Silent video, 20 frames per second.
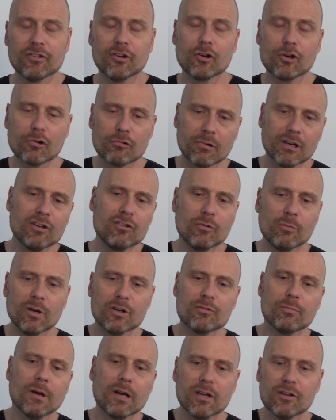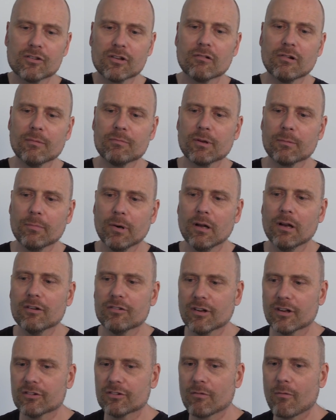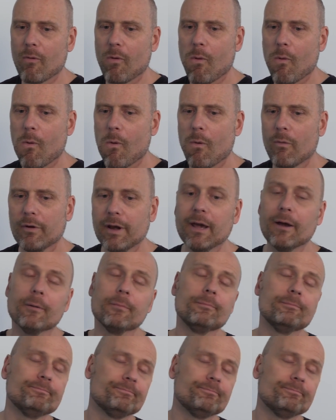the degree to which money is corrupting politics. Now,